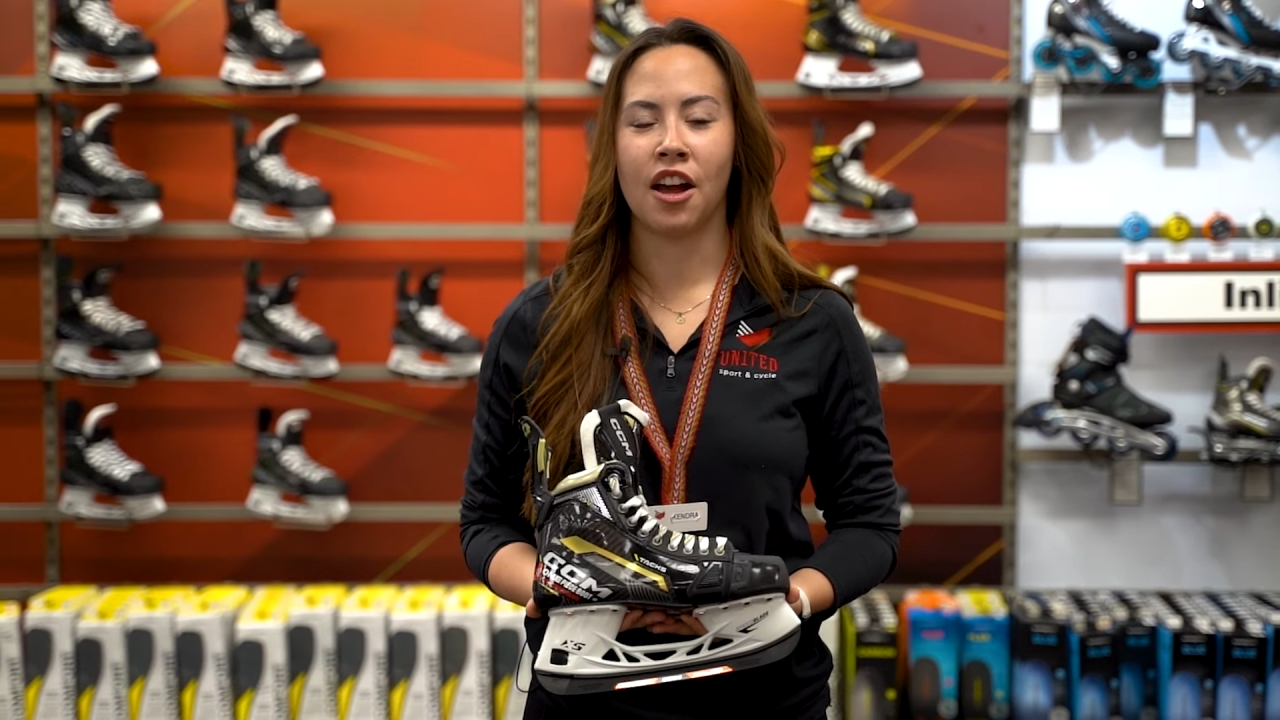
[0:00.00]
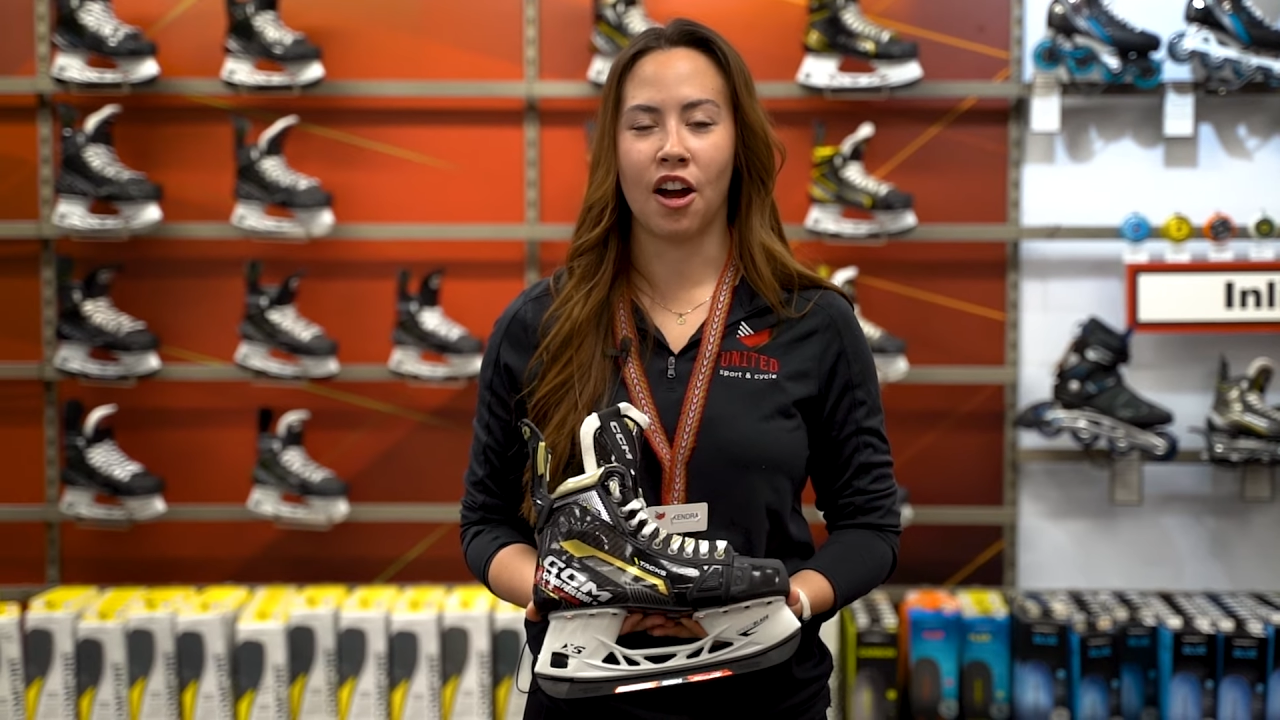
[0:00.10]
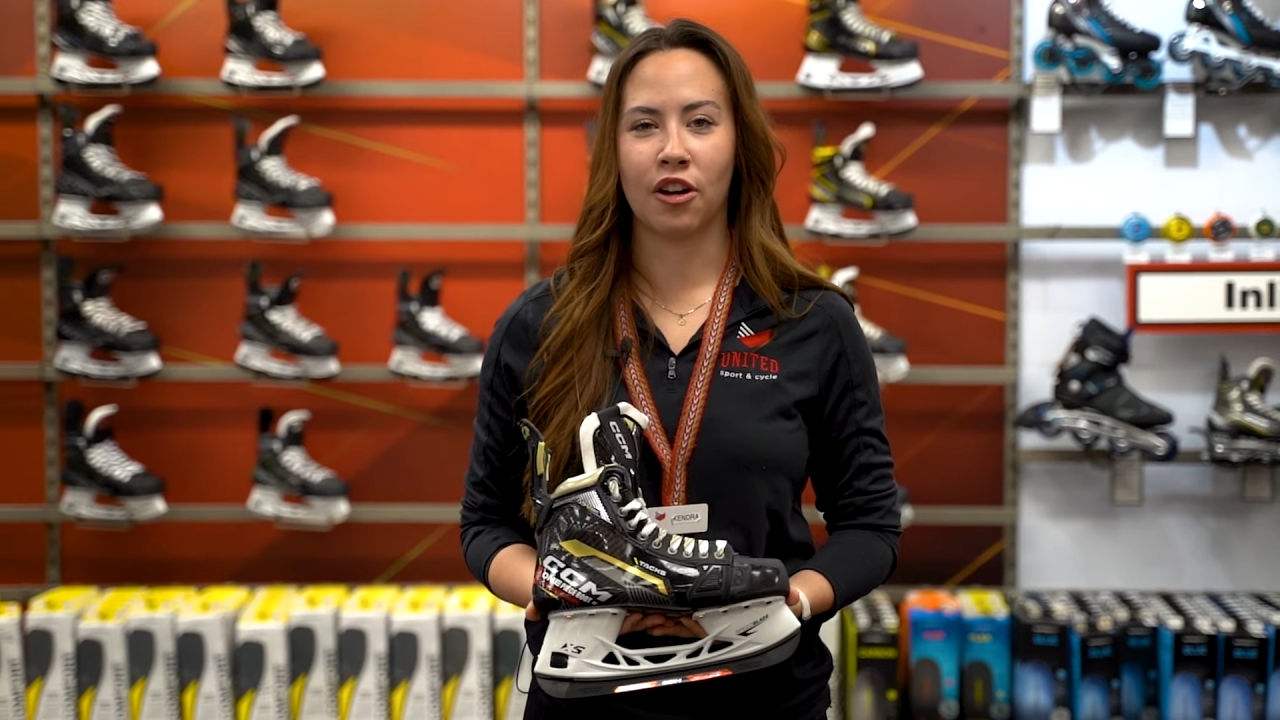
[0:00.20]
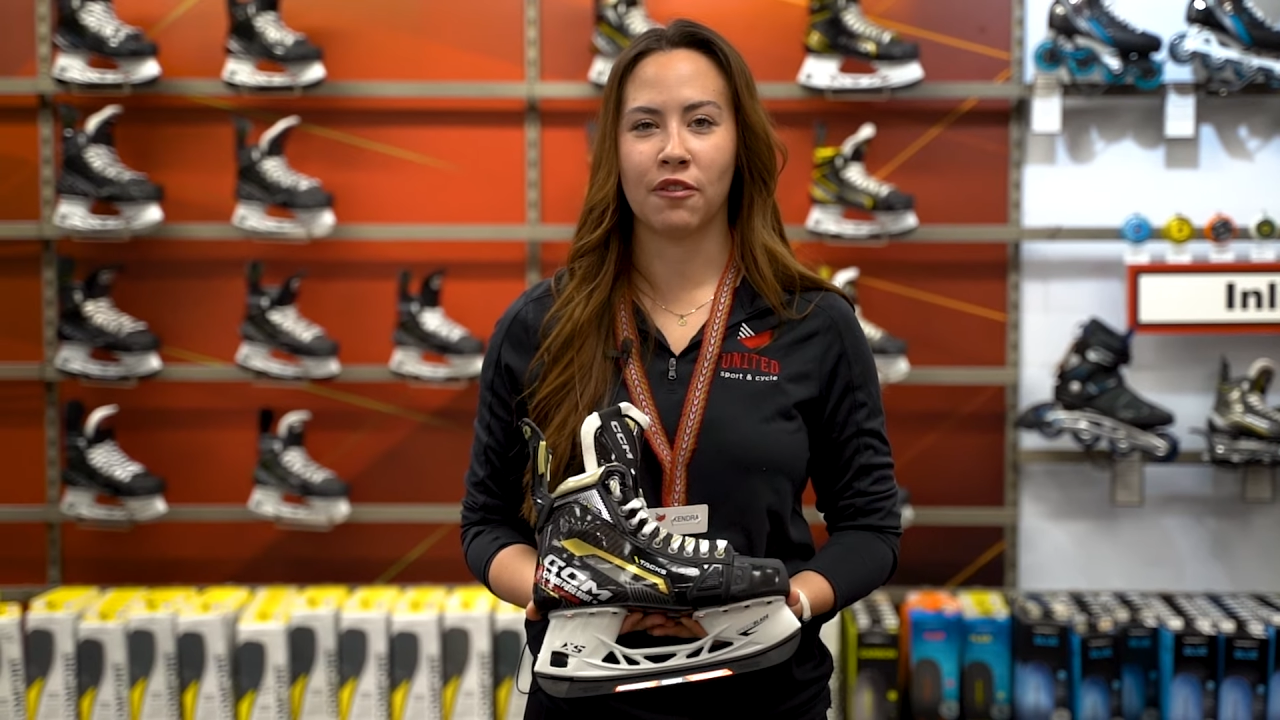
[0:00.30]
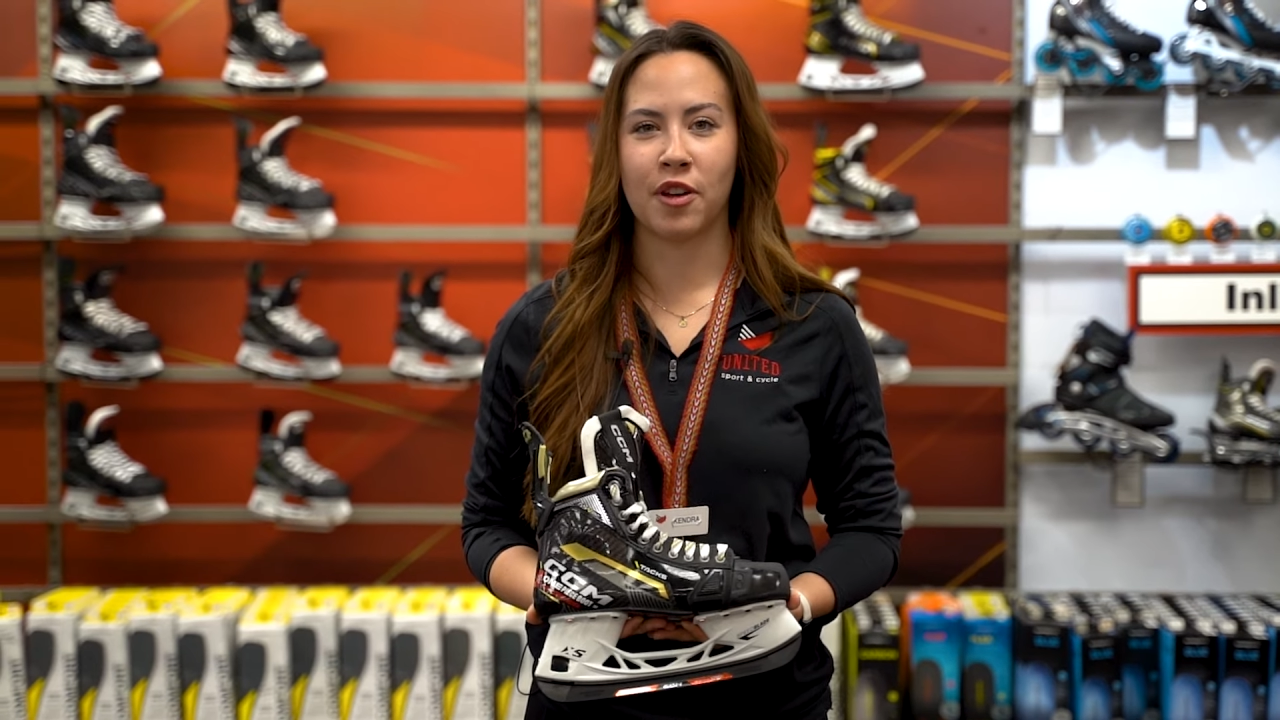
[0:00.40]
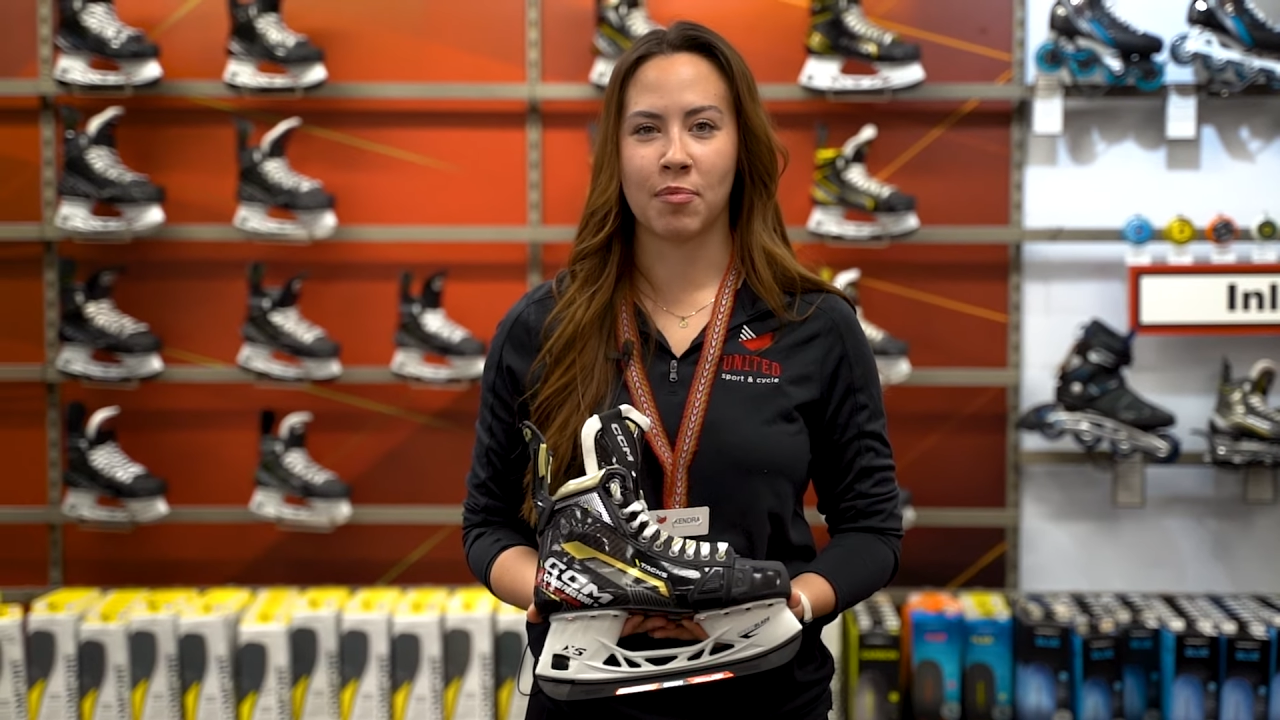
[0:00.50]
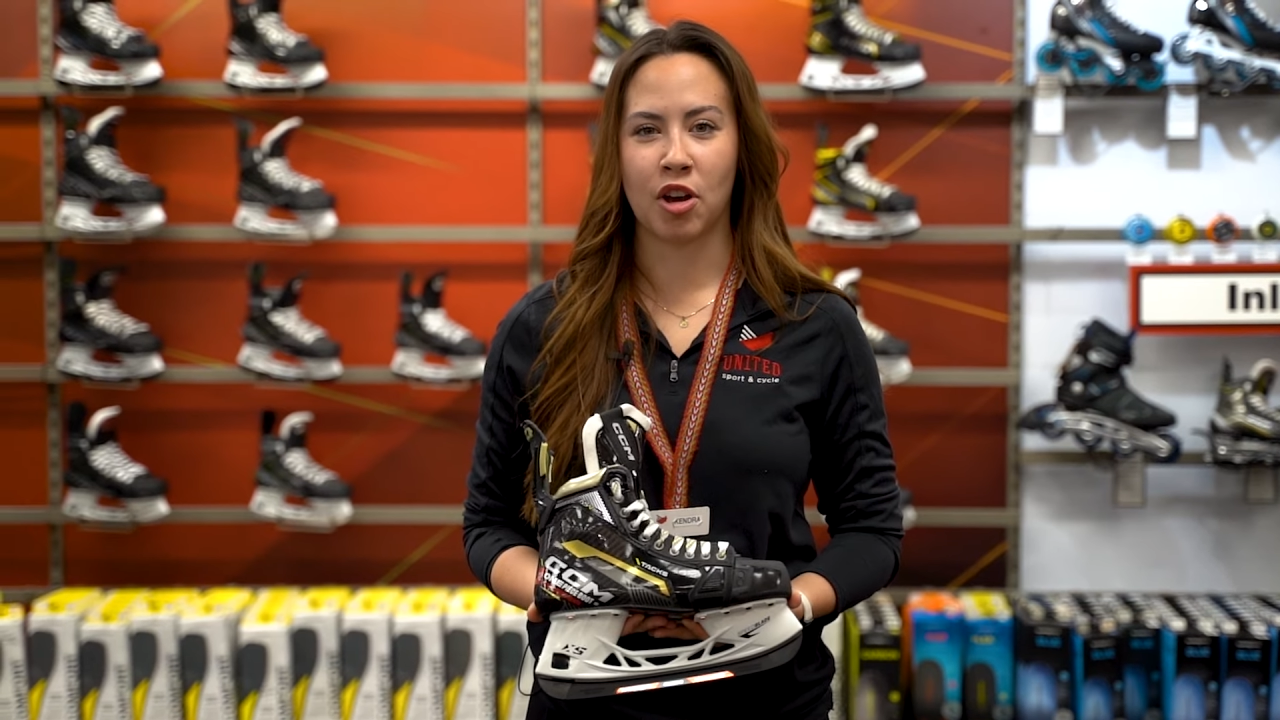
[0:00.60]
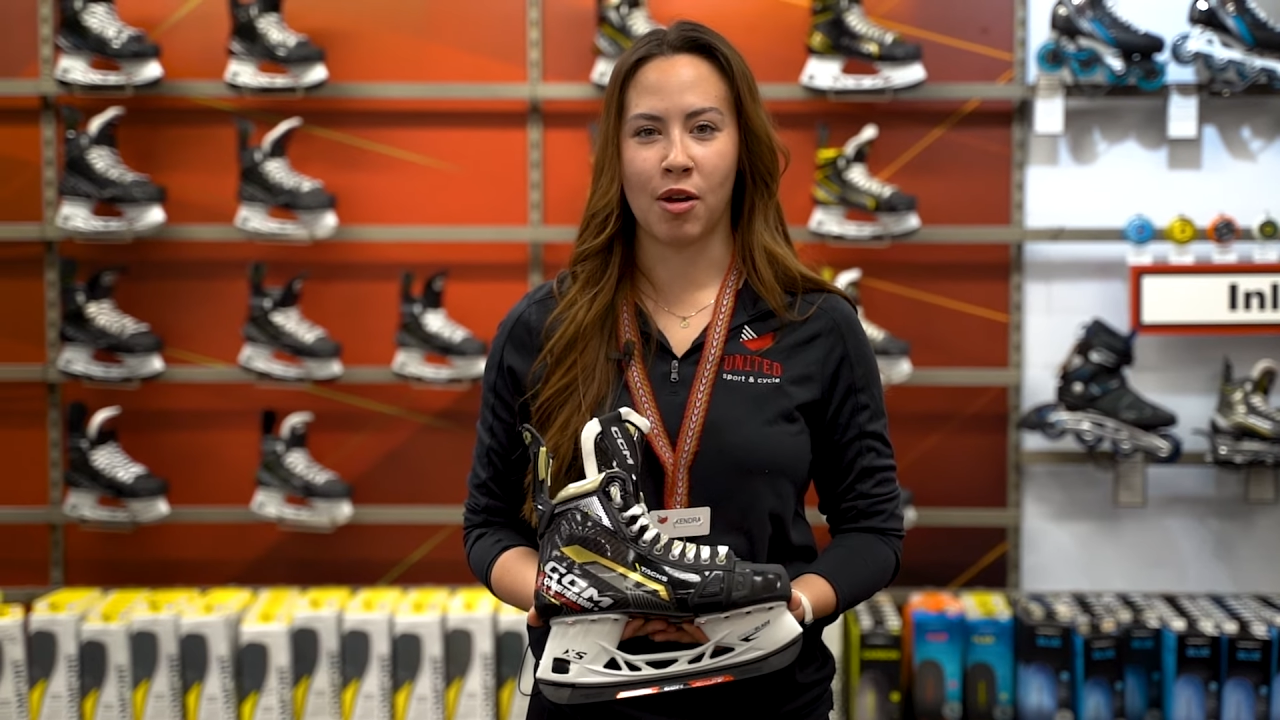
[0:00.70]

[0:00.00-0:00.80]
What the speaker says: RFM